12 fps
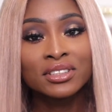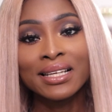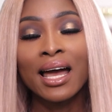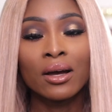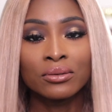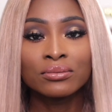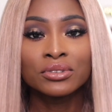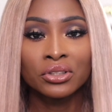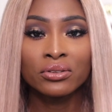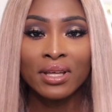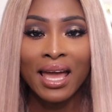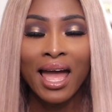down
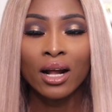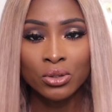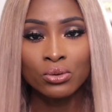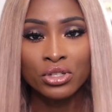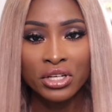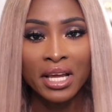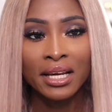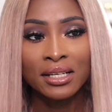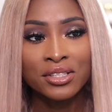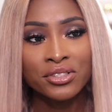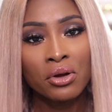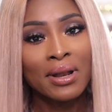to the actual
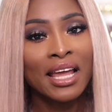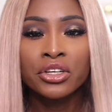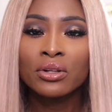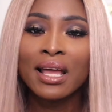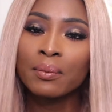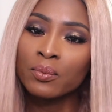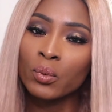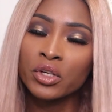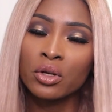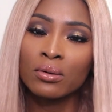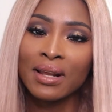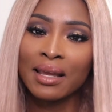shade so like you know like when
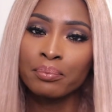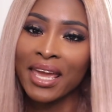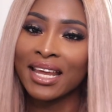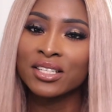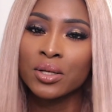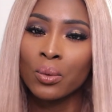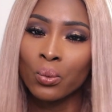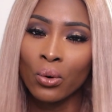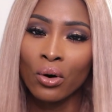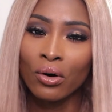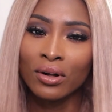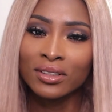you like paint a
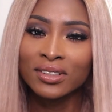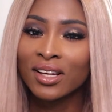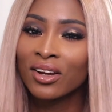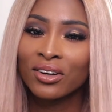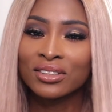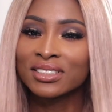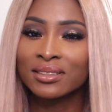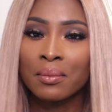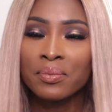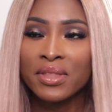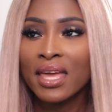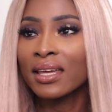wall or
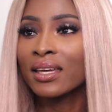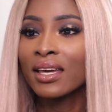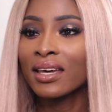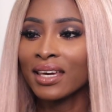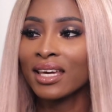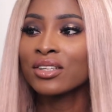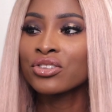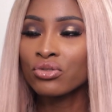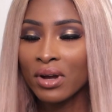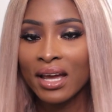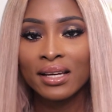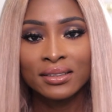something, it
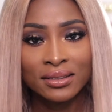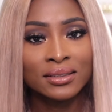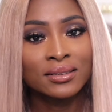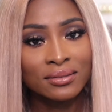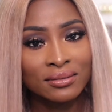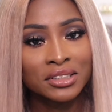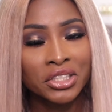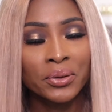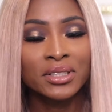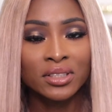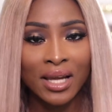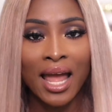dries to
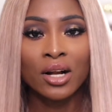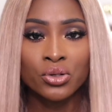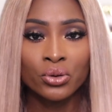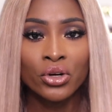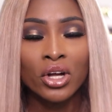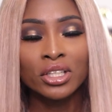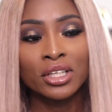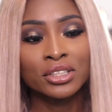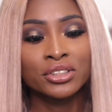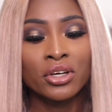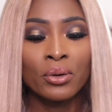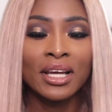its actual color.
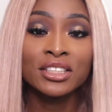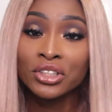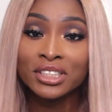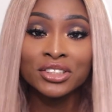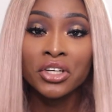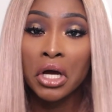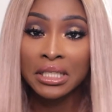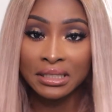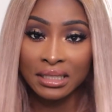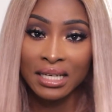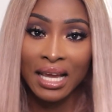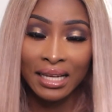So it doesn't
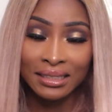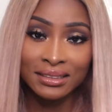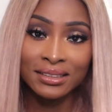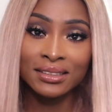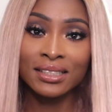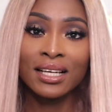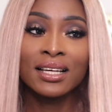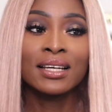oxidize.